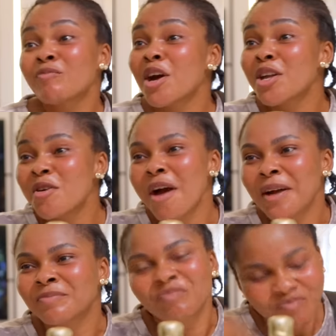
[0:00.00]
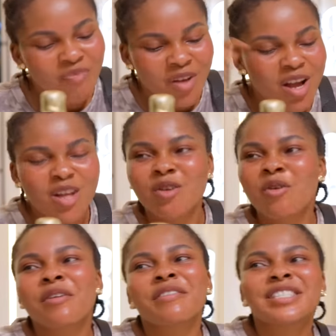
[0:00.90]
But you, you
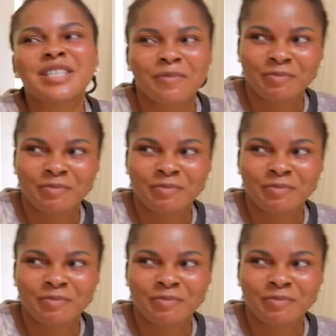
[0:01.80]
cook rich.